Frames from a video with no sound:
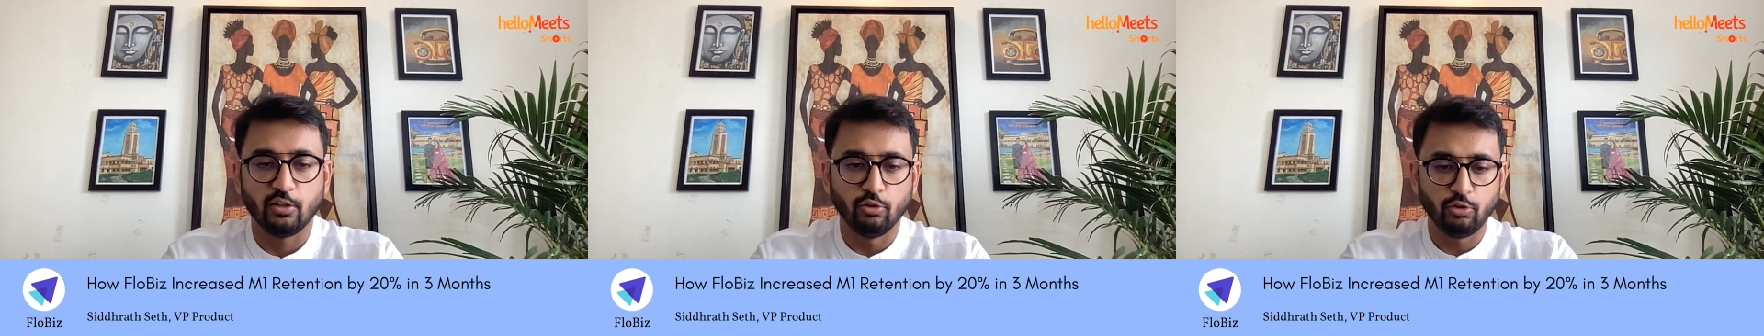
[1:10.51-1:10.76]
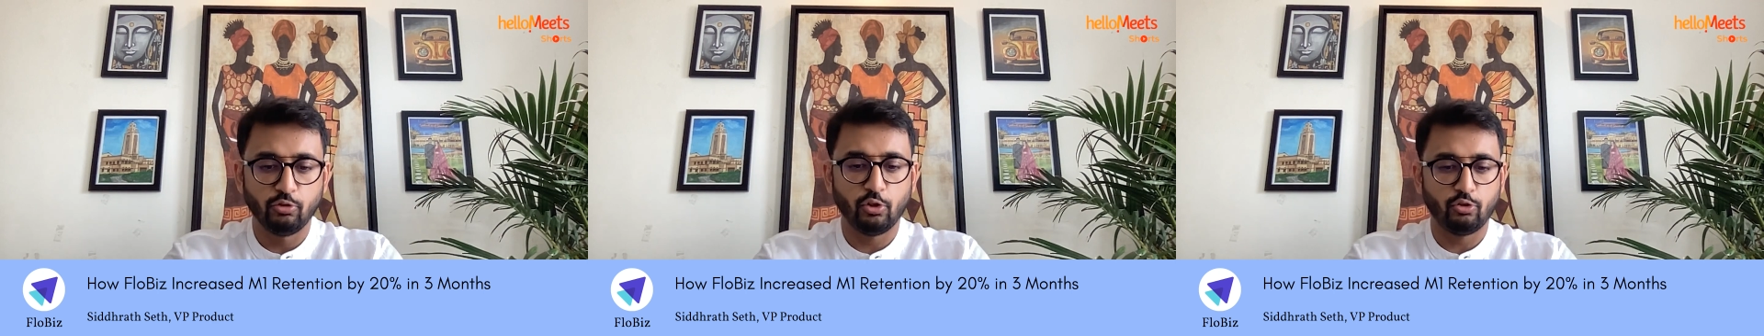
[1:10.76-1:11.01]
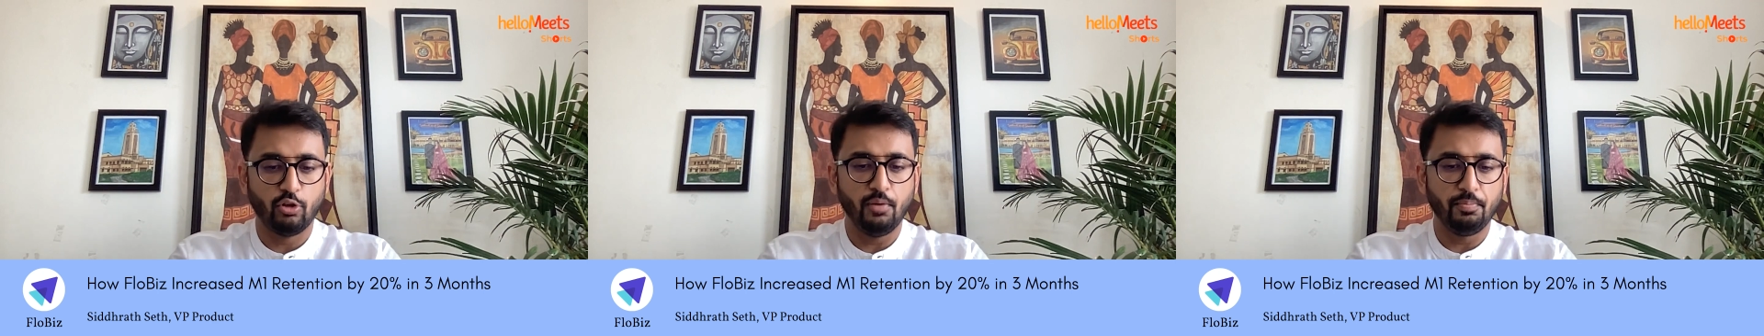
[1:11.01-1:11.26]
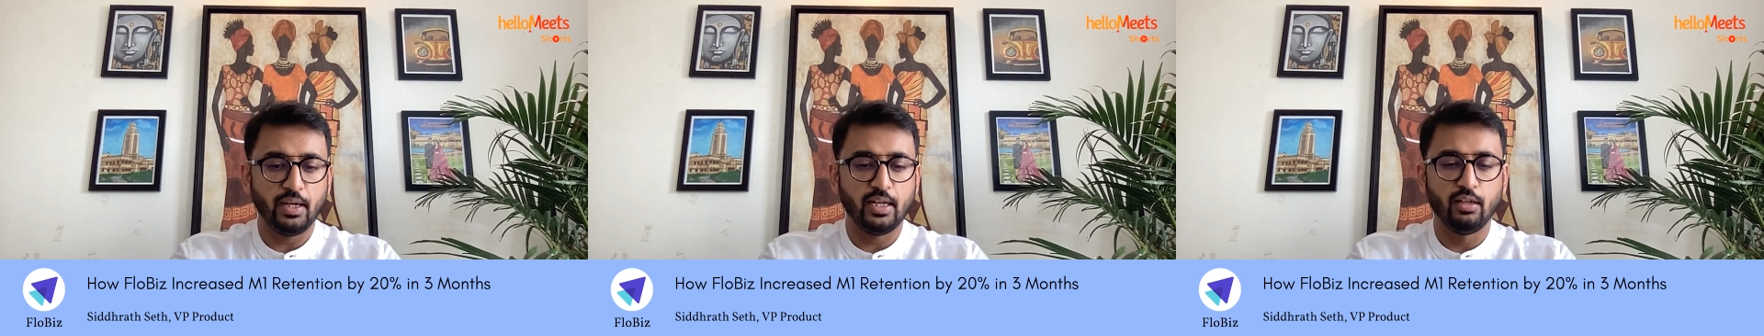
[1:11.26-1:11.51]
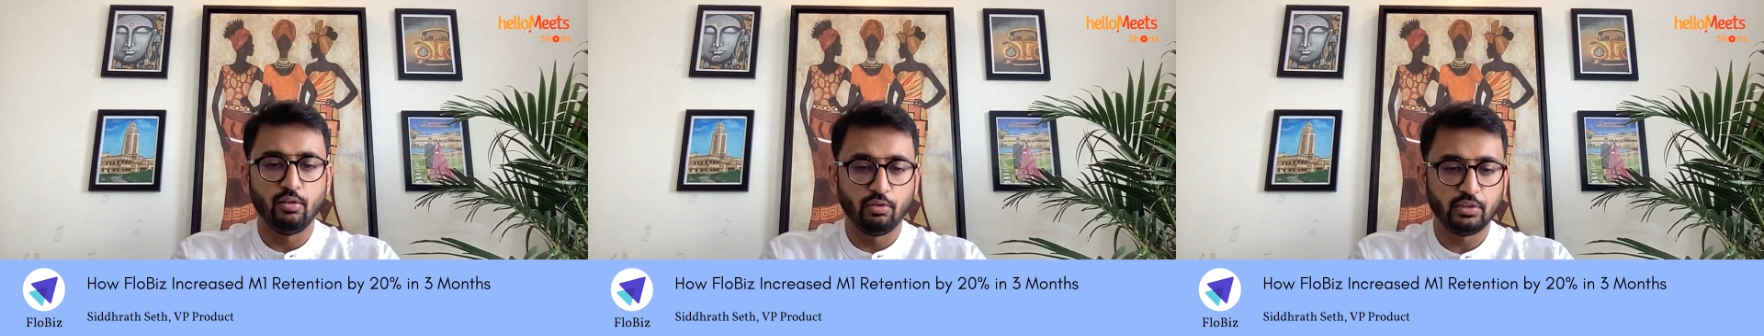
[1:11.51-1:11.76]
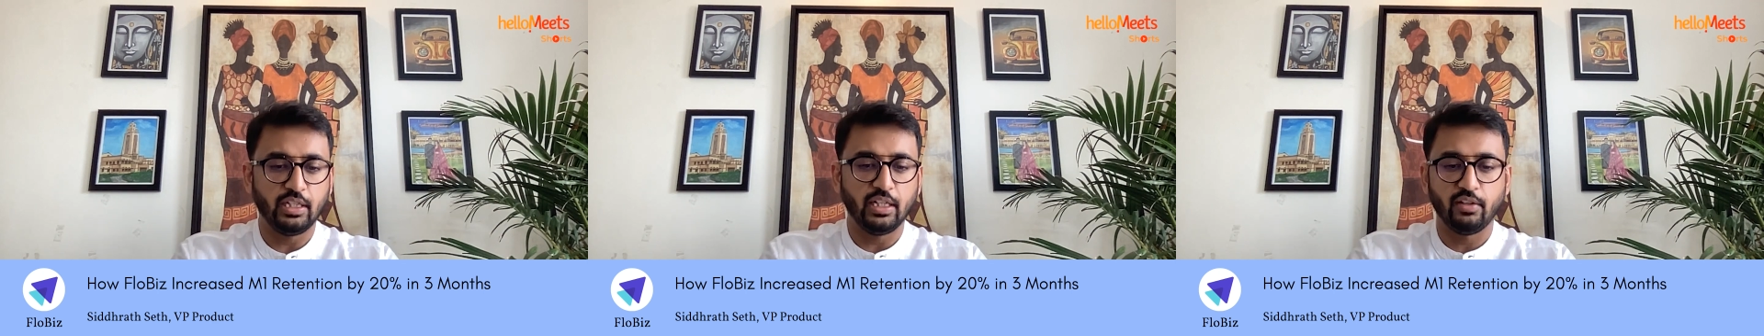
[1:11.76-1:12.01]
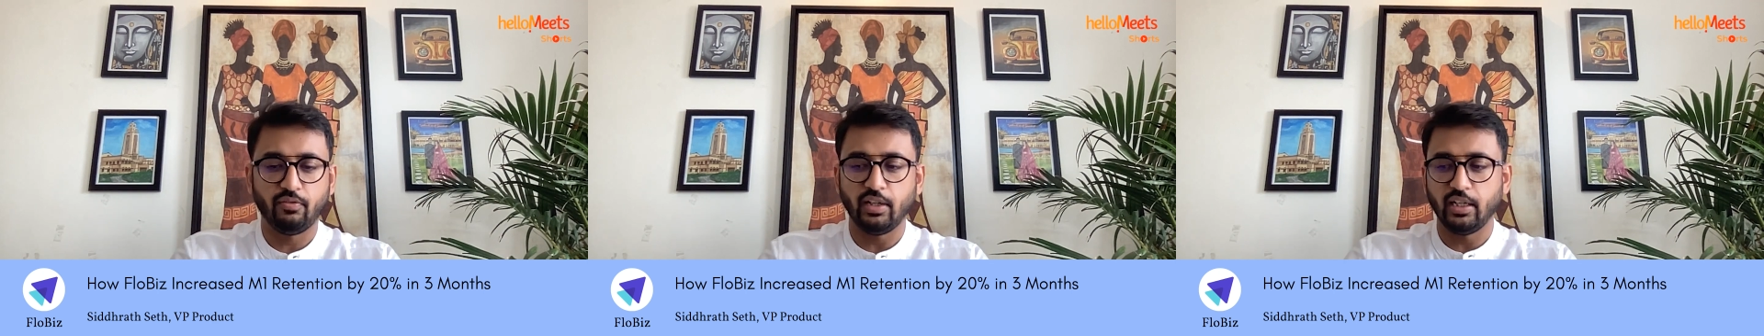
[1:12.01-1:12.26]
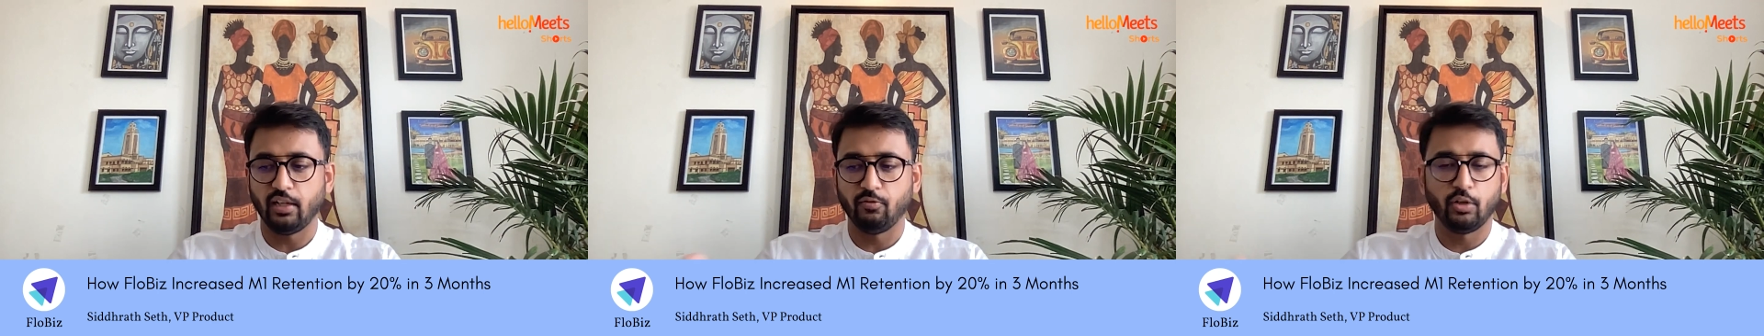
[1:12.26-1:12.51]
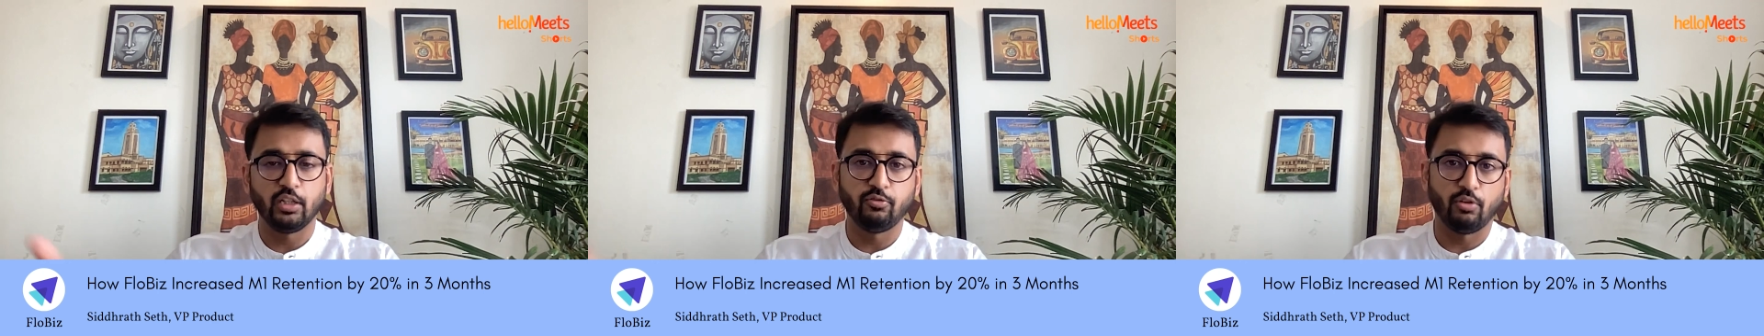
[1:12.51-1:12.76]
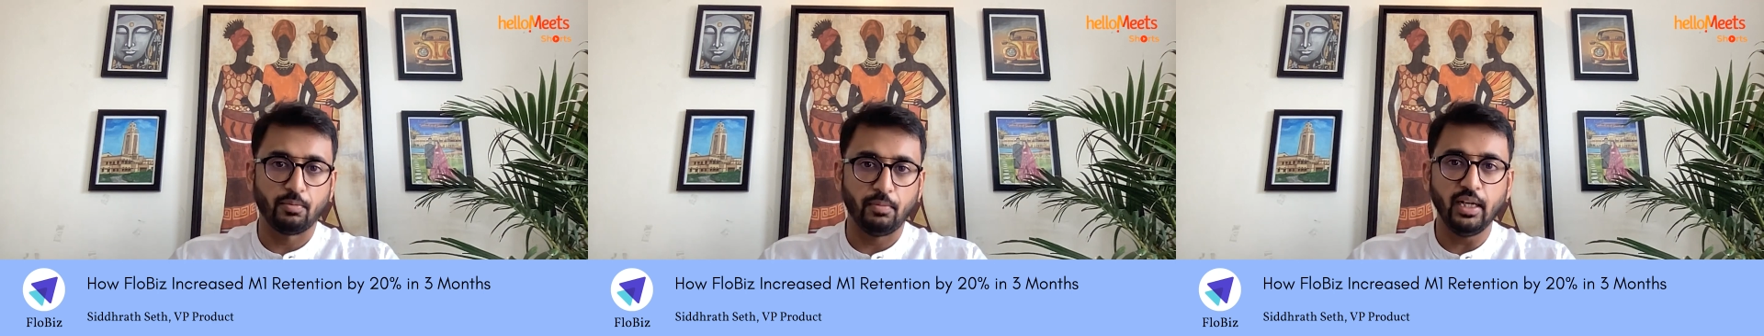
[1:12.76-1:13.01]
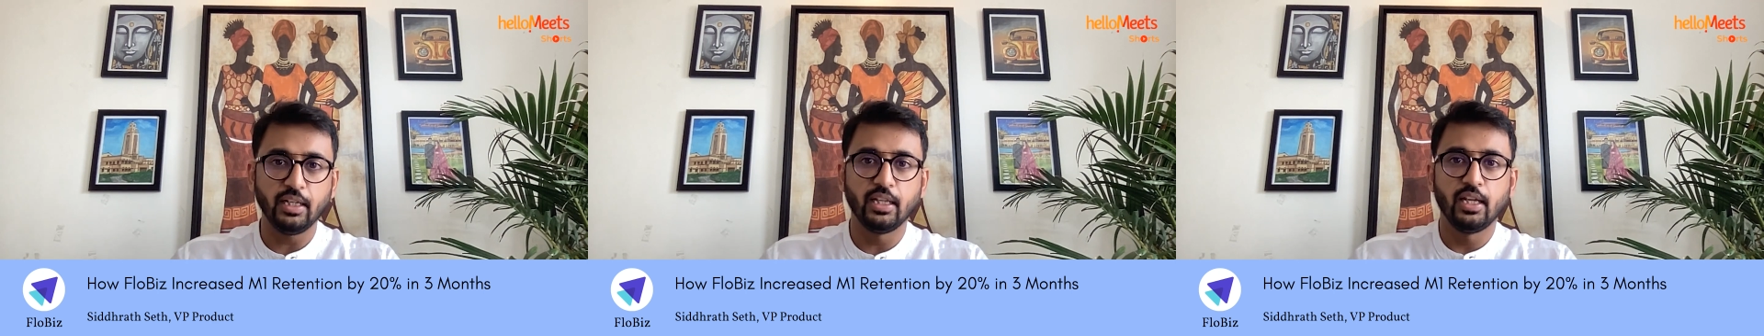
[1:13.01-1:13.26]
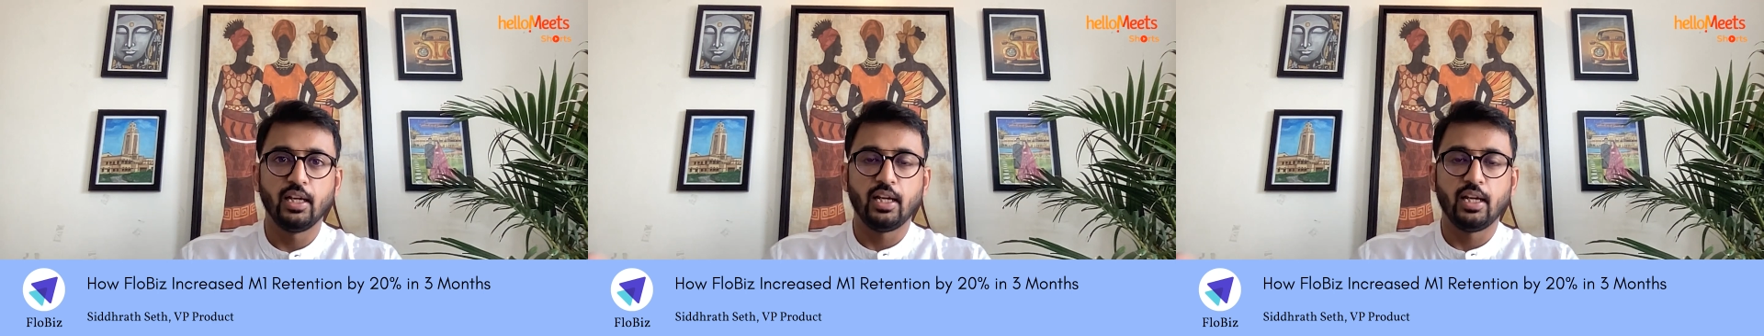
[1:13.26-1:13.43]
goes to a shop and looks at different invoice formats